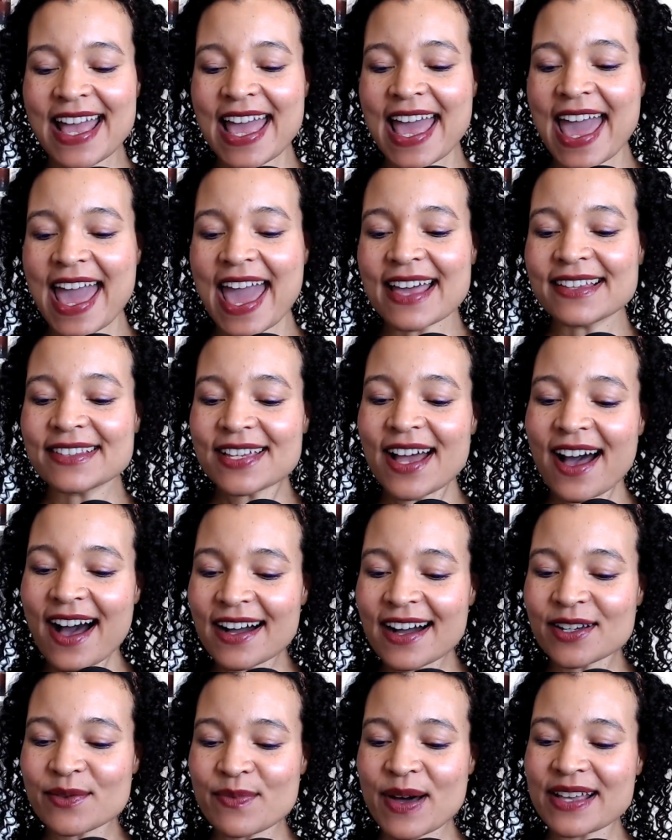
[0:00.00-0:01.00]
and talk
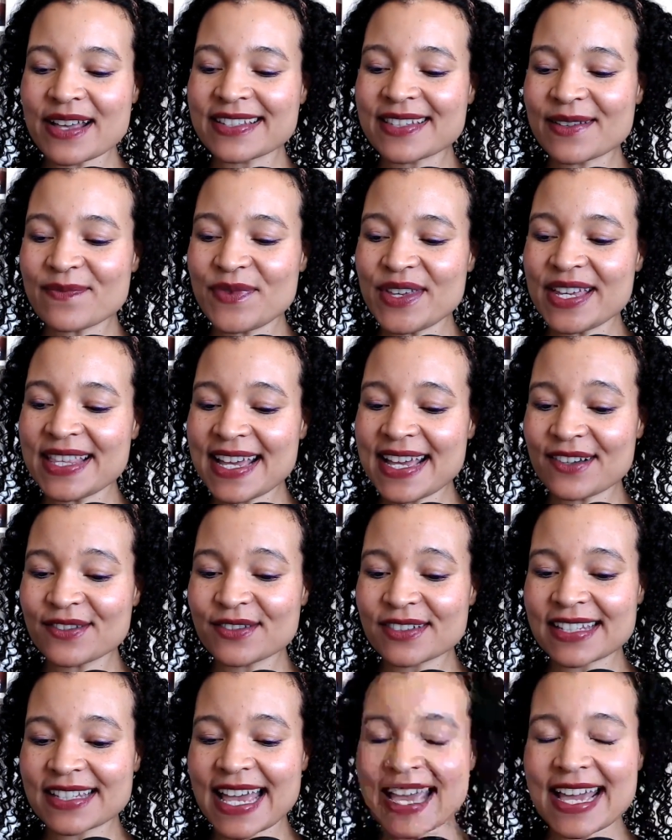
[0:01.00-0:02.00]
about something that was
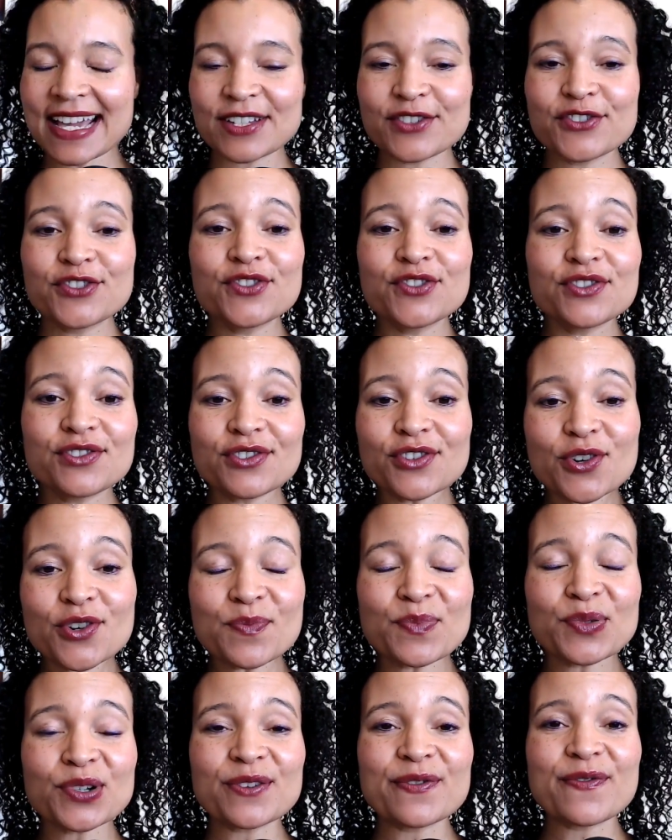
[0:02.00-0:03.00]
like
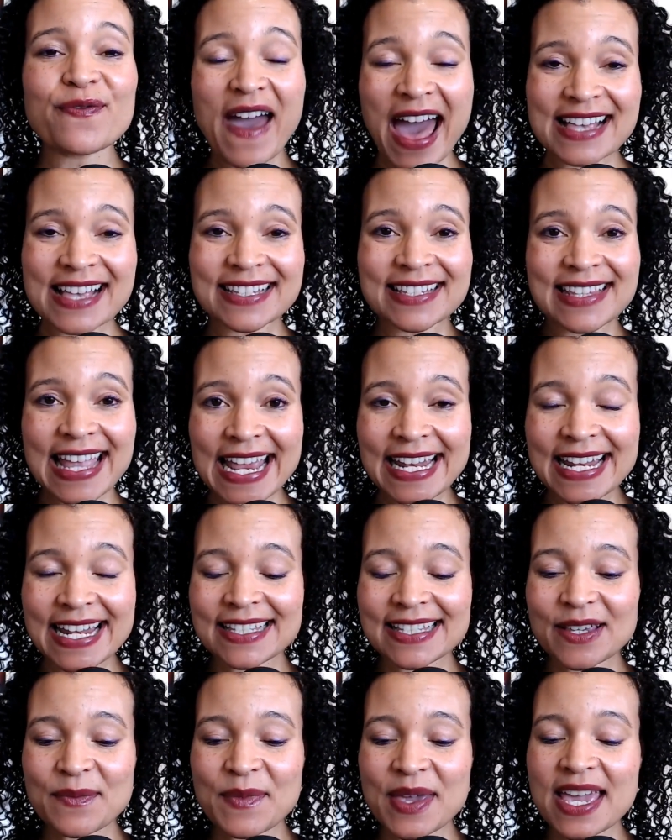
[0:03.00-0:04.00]
super fascinating
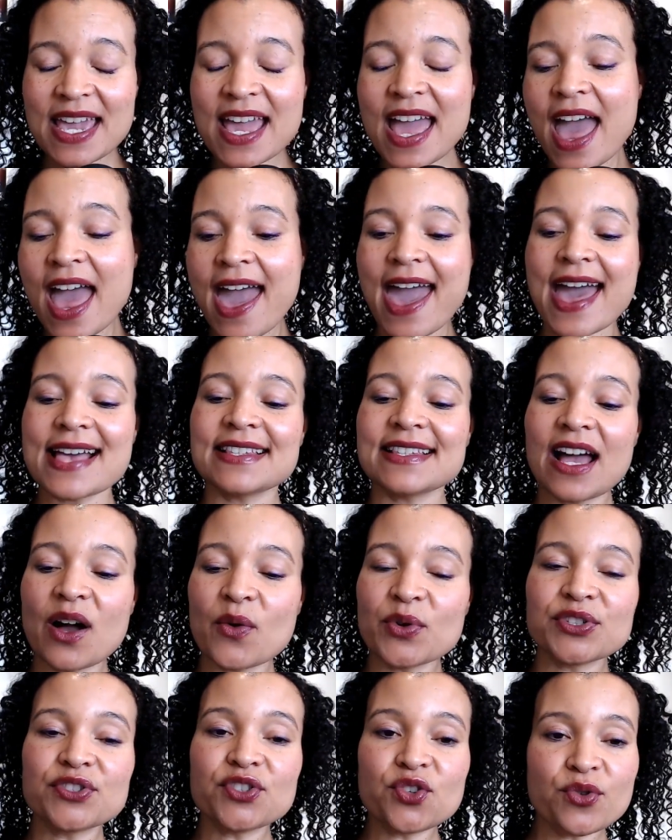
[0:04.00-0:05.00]
to me as I
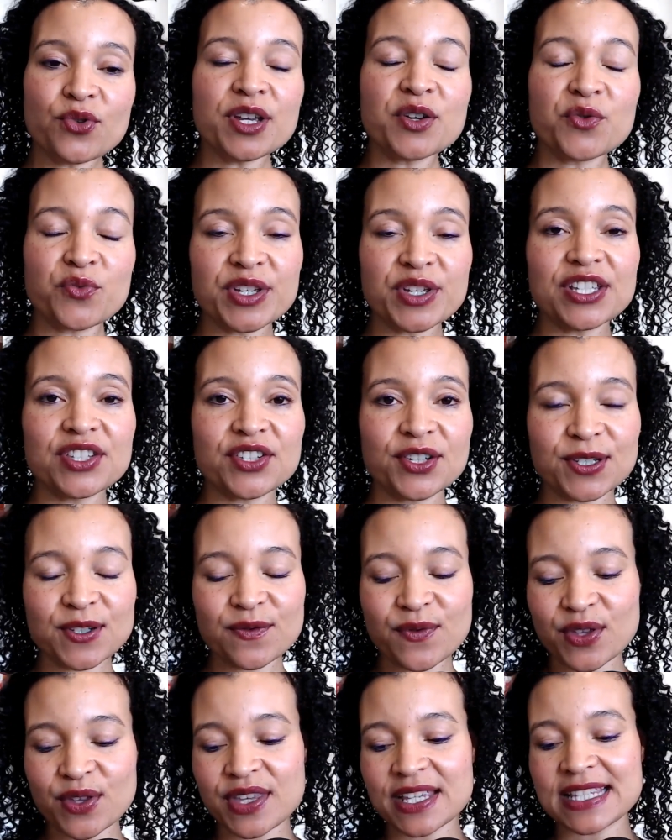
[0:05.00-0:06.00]
was doing research
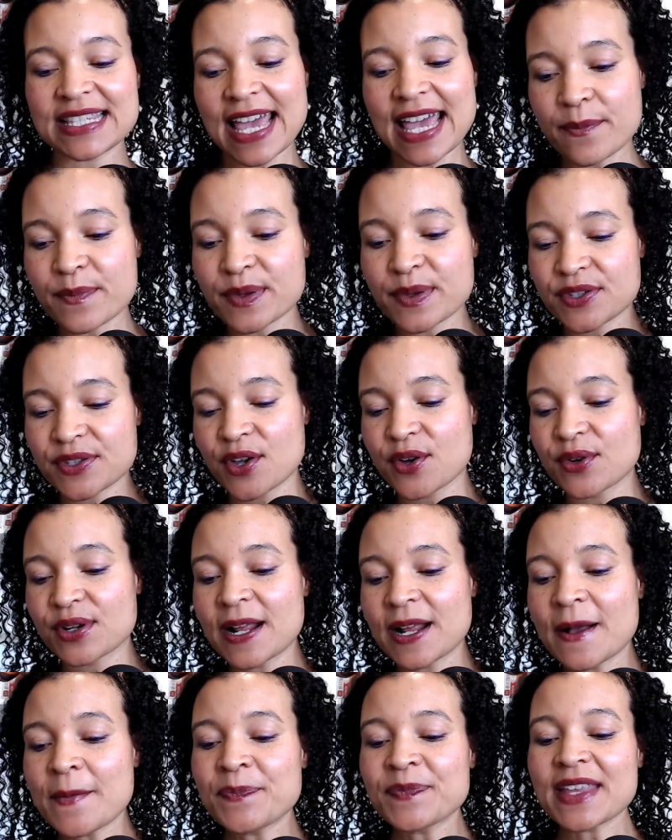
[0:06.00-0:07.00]
for this episode.
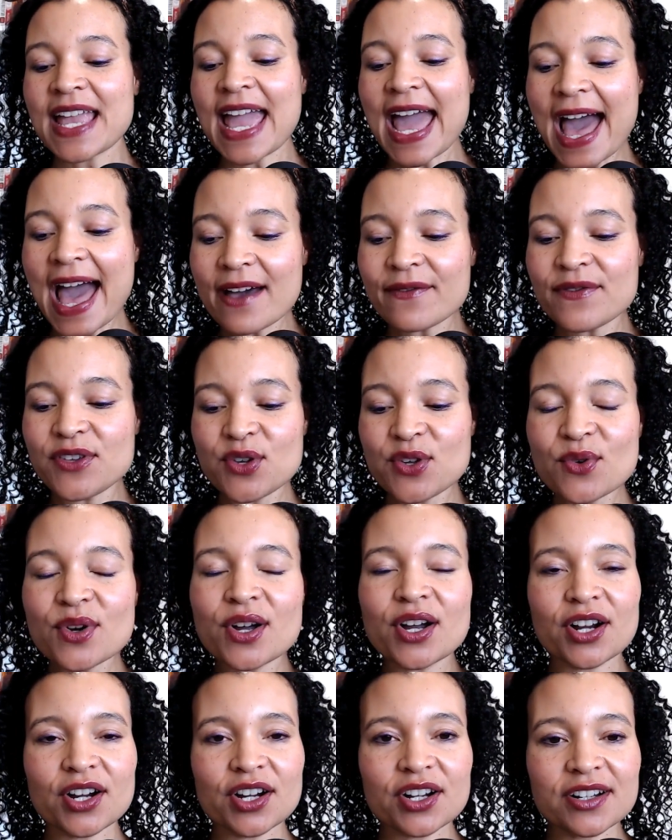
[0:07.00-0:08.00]
Have you
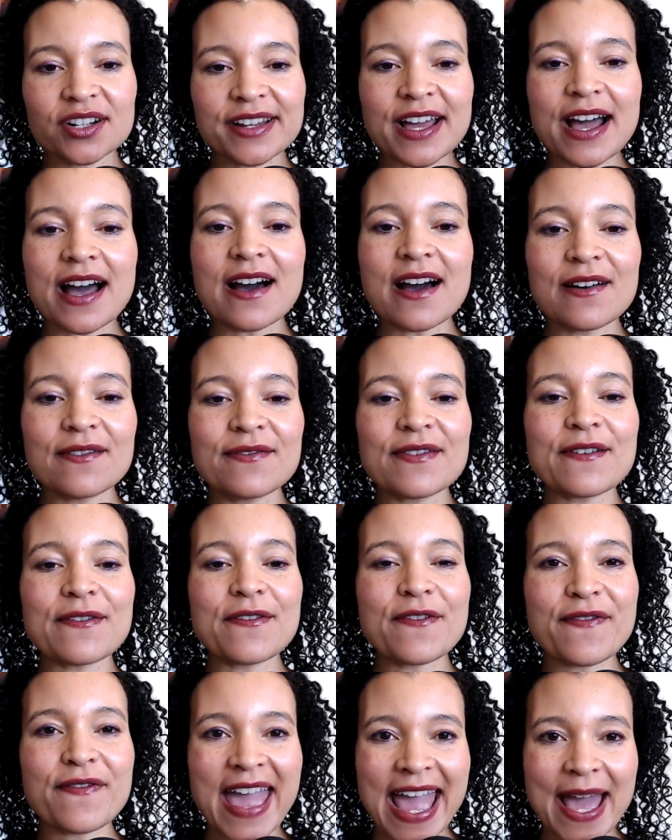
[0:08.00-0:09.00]
heard of
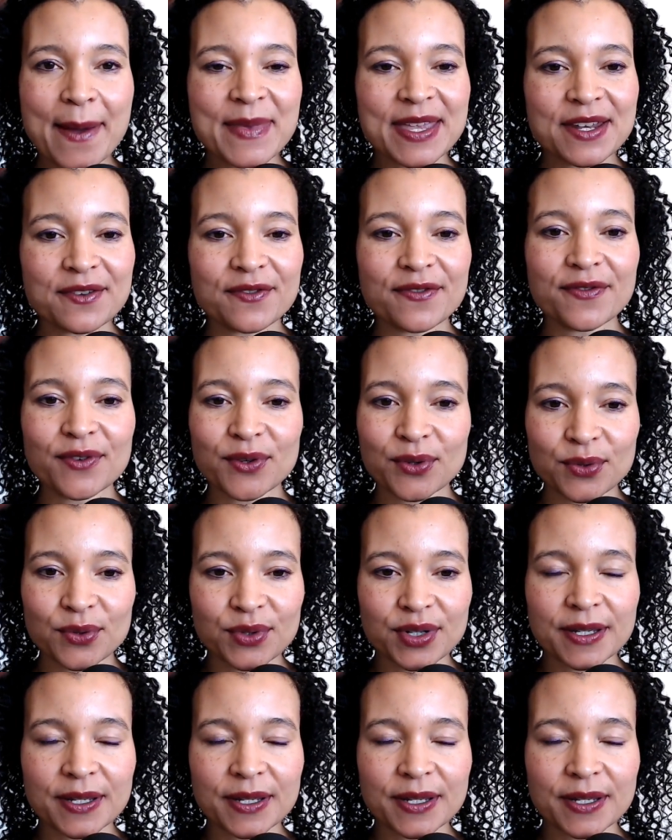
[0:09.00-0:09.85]
famine food?